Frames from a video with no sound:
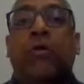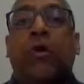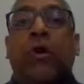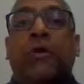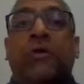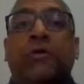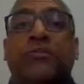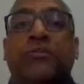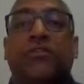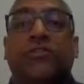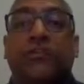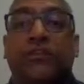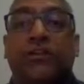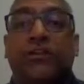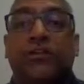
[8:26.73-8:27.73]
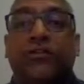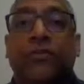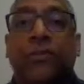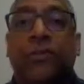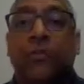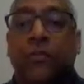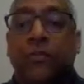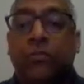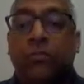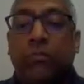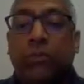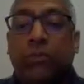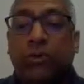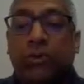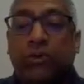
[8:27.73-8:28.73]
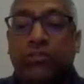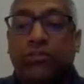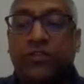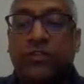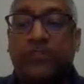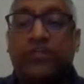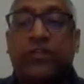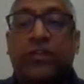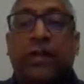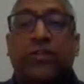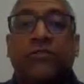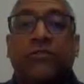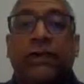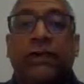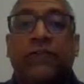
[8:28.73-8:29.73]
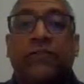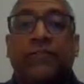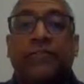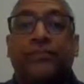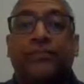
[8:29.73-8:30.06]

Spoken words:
unconservative, more self-governing.